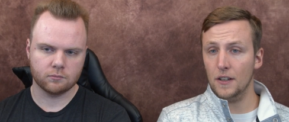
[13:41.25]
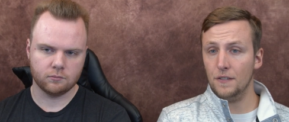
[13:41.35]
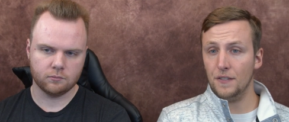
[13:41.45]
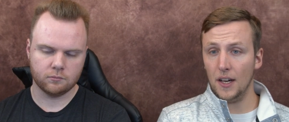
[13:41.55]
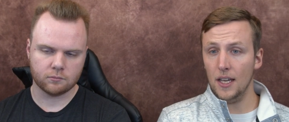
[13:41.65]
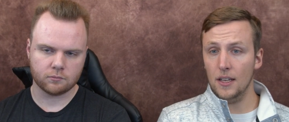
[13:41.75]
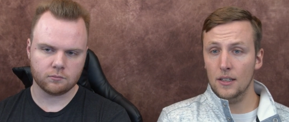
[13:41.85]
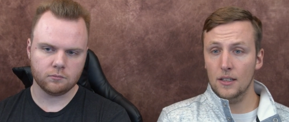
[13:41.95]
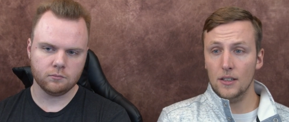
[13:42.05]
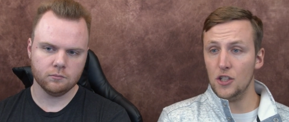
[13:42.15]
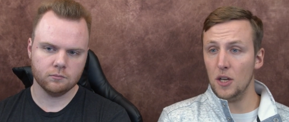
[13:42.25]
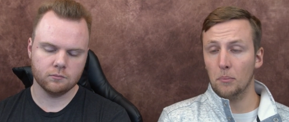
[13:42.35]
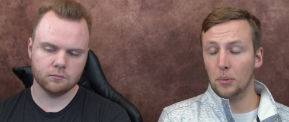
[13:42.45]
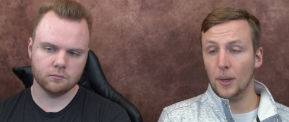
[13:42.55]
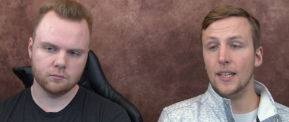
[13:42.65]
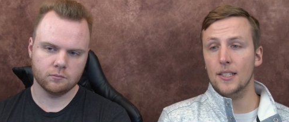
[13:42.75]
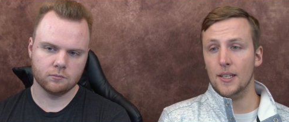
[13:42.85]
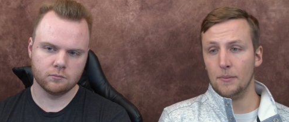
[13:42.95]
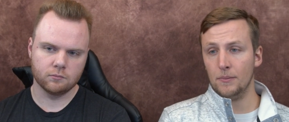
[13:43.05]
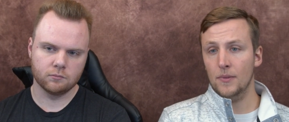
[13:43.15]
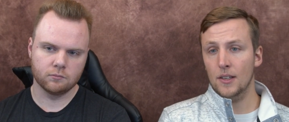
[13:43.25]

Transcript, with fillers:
Speaker 1: in a fight that she breaks him.